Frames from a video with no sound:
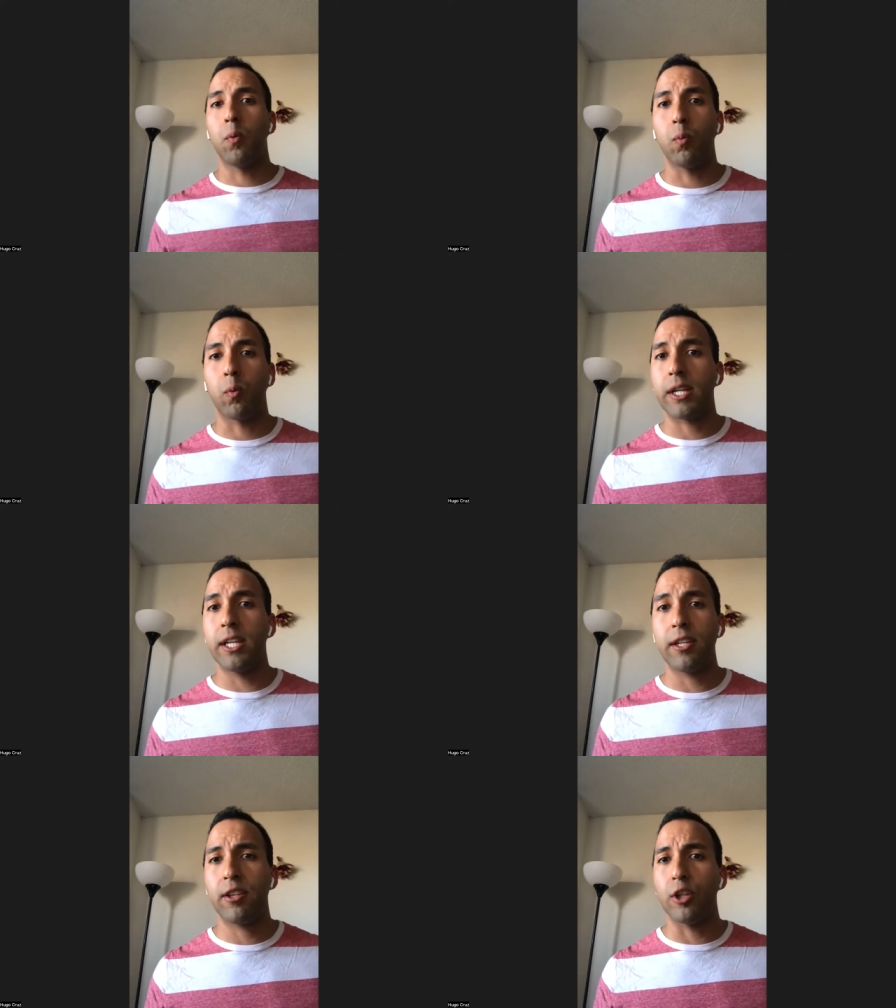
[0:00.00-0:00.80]
we're
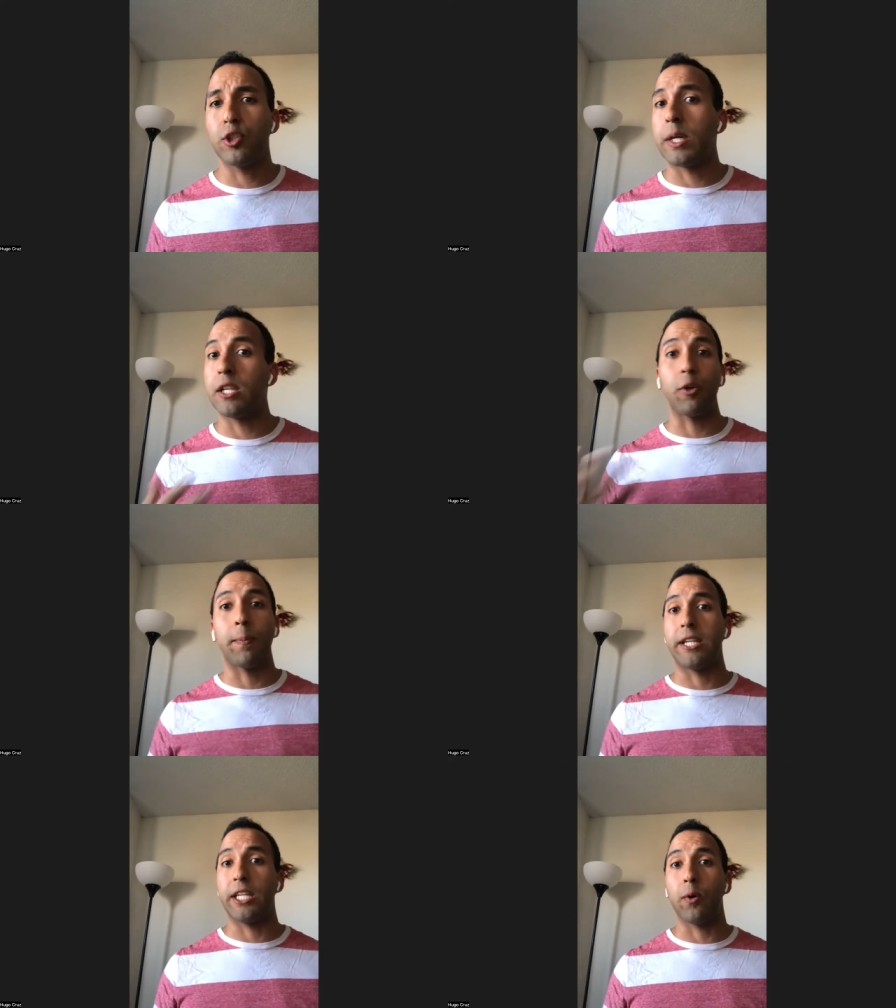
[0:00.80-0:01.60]
going to start doing a little
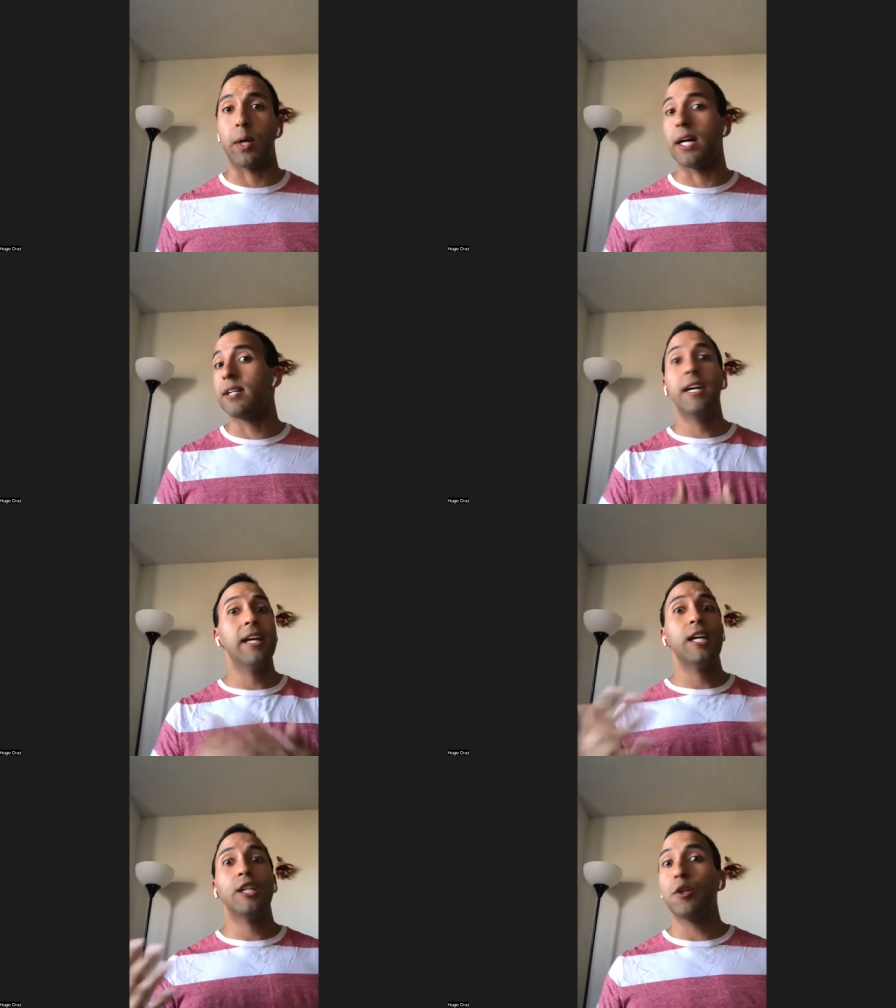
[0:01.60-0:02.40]
bit of yoga,
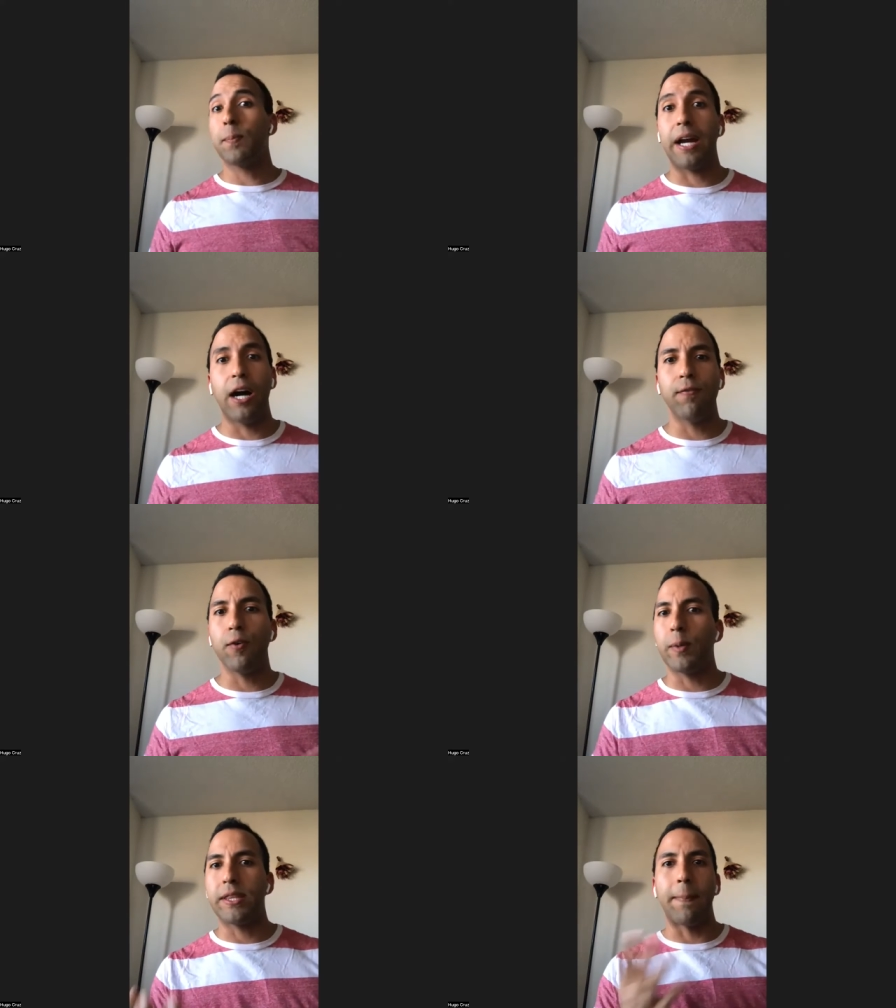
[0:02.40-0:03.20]
super
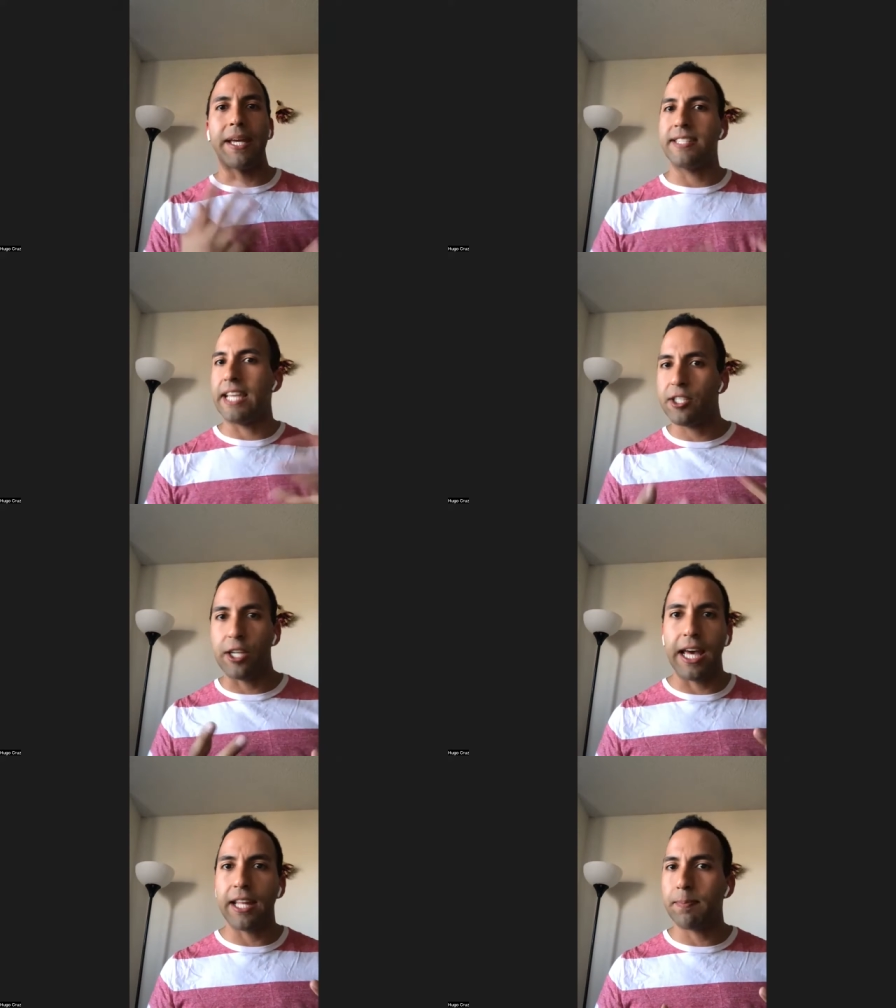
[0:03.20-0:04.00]
helpful with the
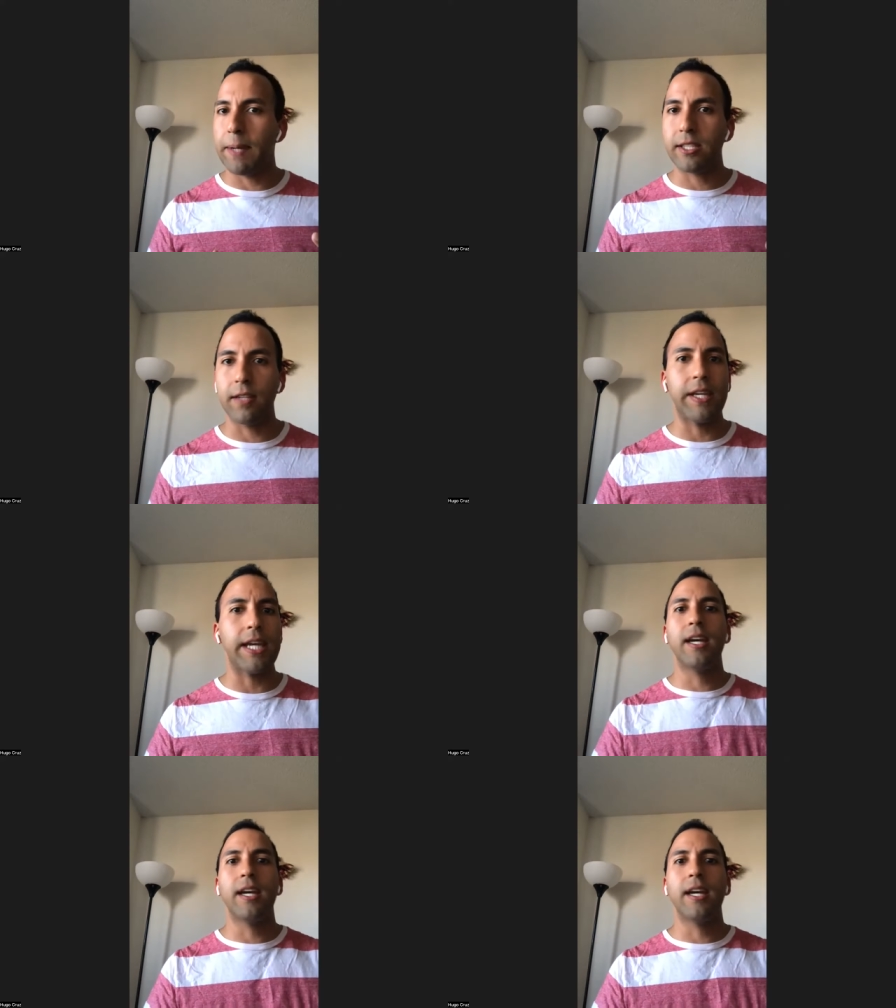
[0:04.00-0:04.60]
meditation aspect of it.